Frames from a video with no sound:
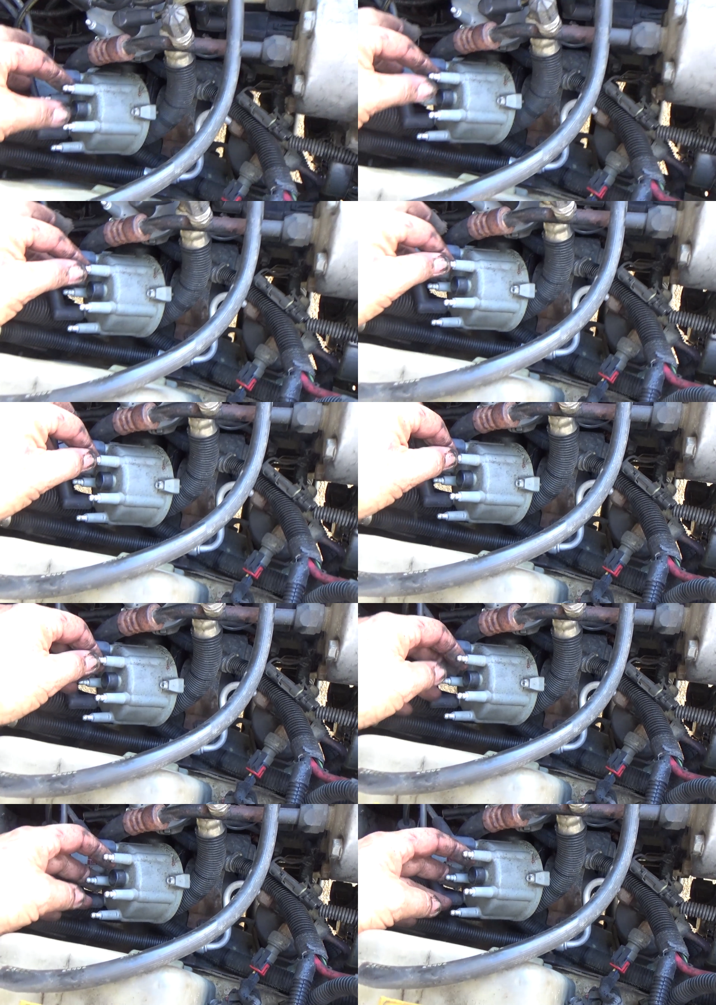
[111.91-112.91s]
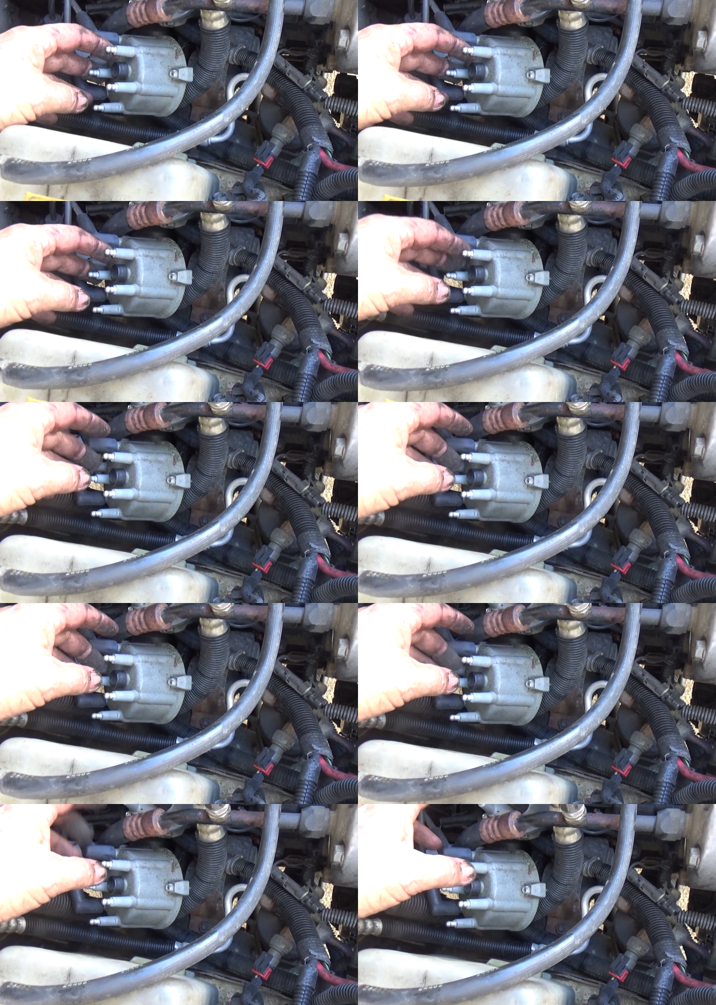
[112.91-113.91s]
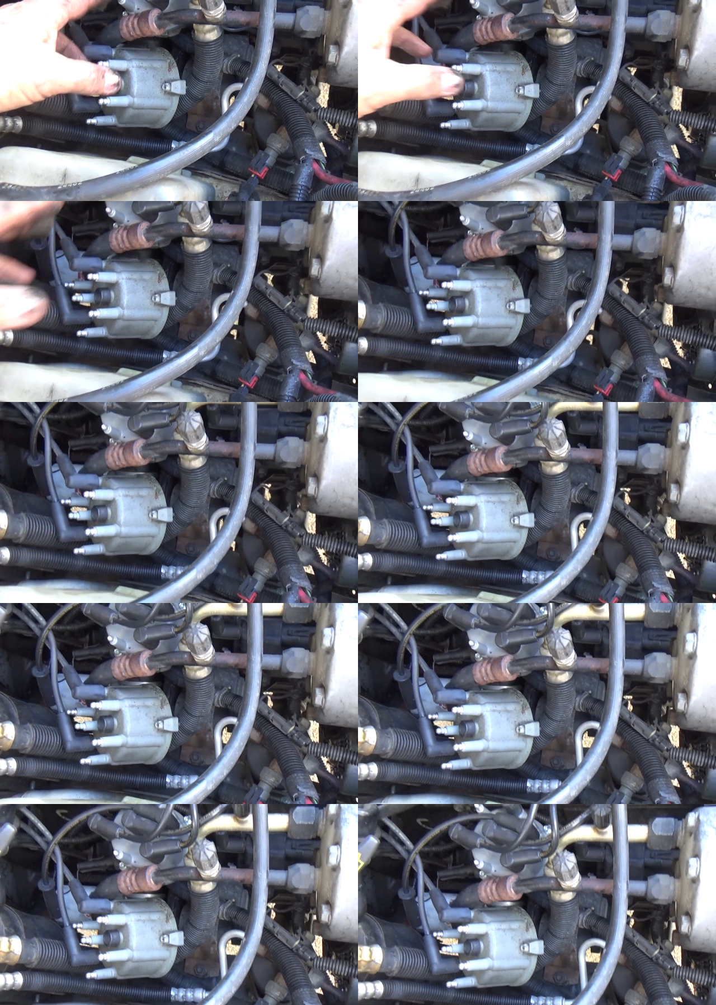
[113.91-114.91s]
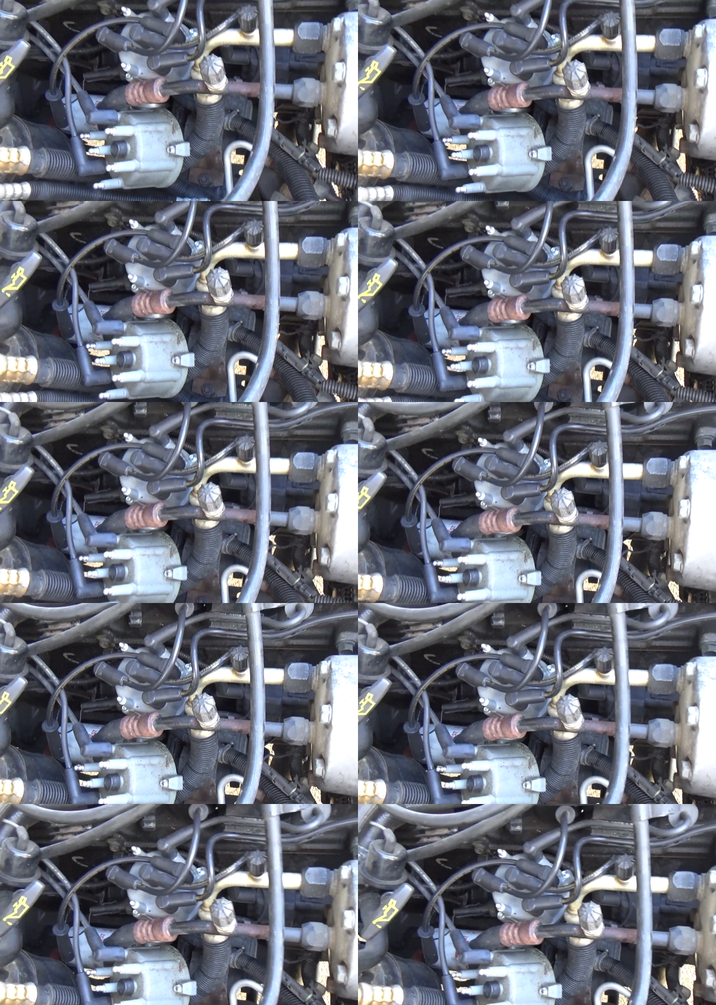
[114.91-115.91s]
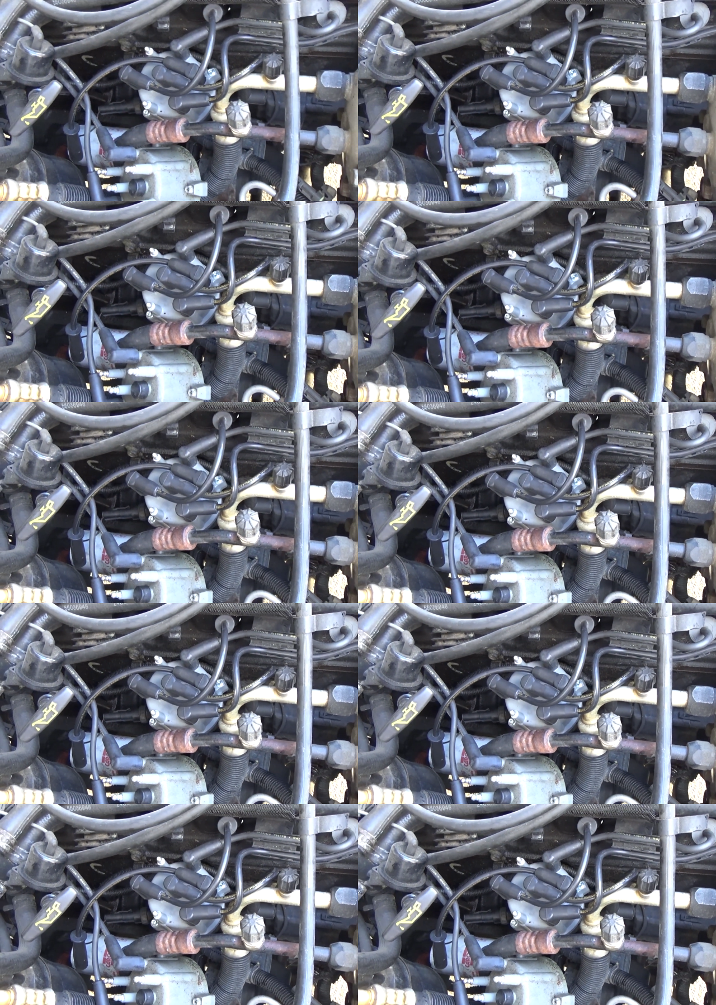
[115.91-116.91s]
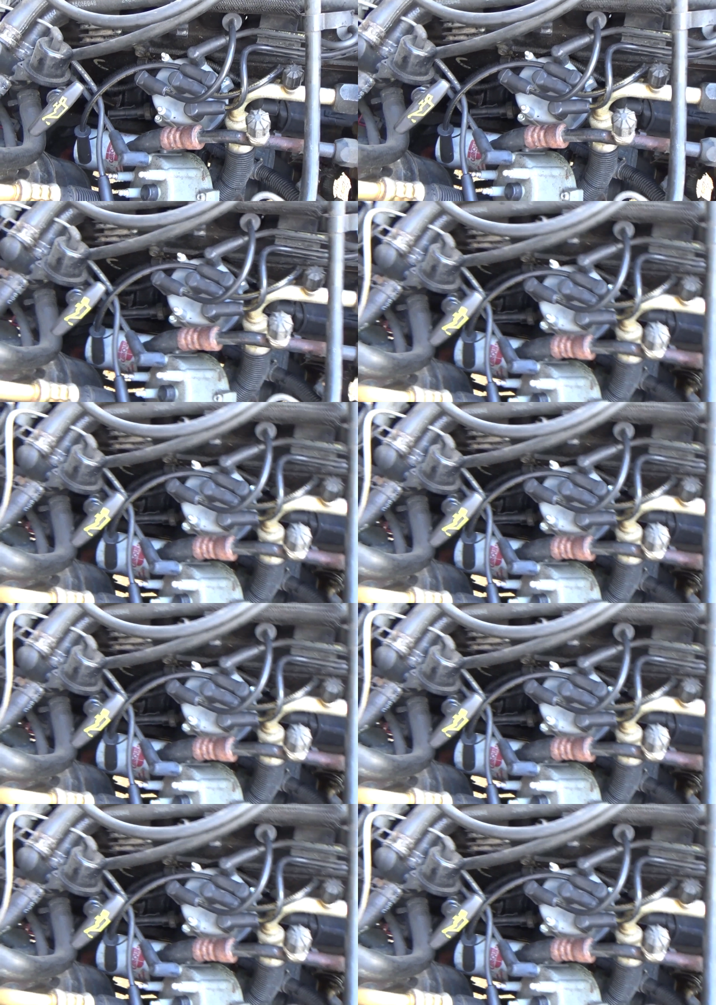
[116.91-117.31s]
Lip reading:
(no speaker visible)